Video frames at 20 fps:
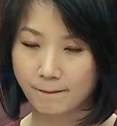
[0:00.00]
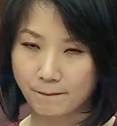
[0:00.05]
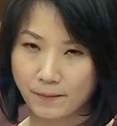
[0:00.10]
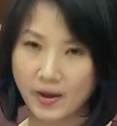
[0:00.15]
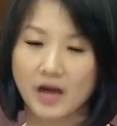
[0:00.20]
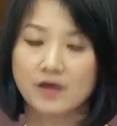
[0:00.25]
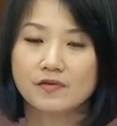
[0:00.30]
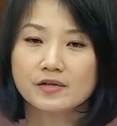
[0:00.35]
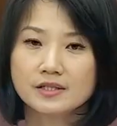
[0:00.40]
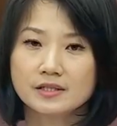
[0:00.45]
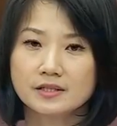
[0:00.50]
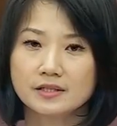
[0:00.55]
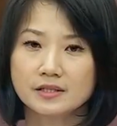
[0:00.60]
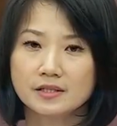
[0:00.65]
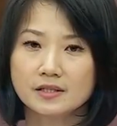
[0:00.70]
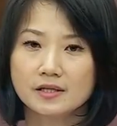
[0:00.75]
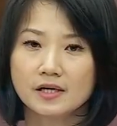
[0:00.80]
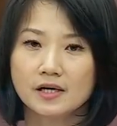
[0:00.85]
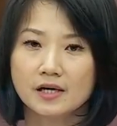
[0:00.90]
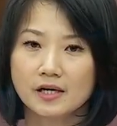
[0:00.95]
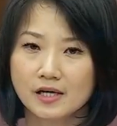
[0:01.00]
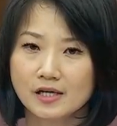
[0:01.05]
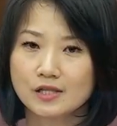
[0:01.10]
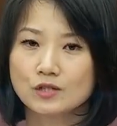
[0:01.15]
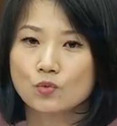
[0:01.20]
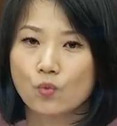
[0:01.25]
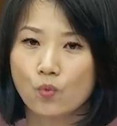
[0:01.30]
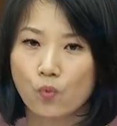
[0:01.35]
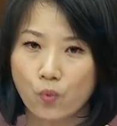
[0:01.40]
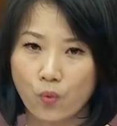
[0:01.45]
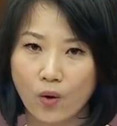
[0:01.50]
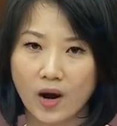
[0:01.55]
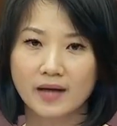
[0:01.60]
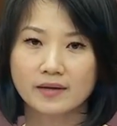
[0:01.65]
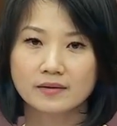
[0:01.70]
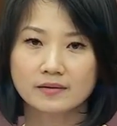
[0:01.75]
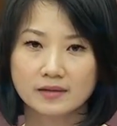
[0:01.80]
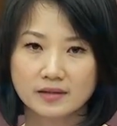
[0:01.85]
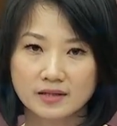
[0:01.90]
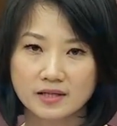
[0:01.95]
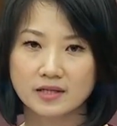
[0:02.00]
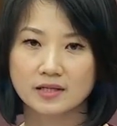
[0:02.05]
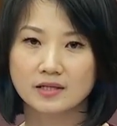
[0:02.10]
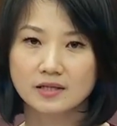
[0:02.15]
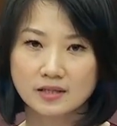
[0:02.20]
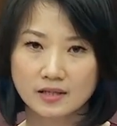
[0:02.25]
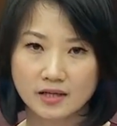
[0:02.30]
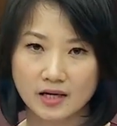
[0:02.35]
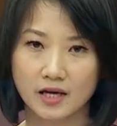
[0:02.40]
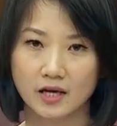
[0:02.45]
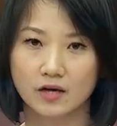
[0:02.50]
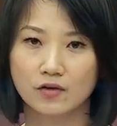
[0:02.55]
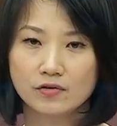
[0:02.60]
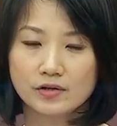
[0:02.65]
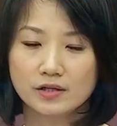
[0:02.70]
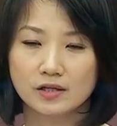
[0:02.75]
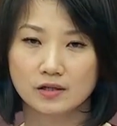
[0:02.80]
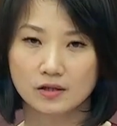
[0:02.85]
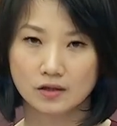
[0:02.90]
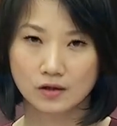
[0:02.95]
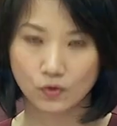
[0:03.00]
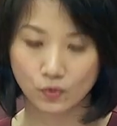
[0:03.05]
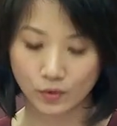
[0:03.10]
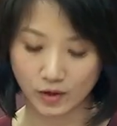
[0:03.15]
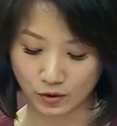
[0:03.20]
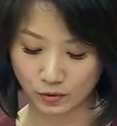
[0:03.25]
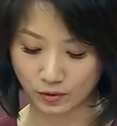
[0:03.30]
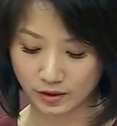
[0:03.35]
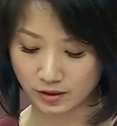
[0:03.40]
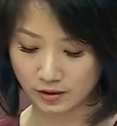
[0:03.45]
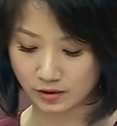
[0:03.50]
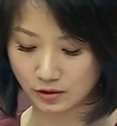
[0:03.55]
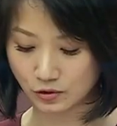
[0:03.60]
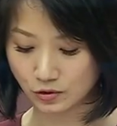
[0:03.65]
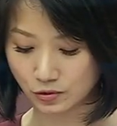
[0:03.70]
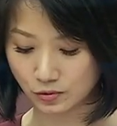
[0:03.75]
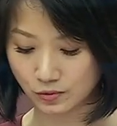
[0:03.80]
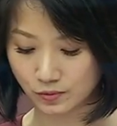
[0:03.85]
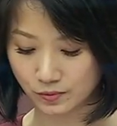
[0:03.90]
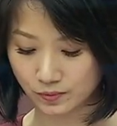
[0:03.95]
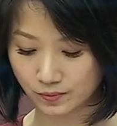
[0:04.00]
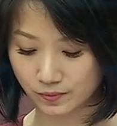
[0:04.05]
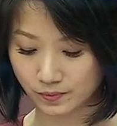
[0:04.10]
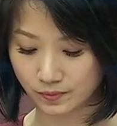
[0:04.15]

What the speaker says: Parenting is one key area we're looking into.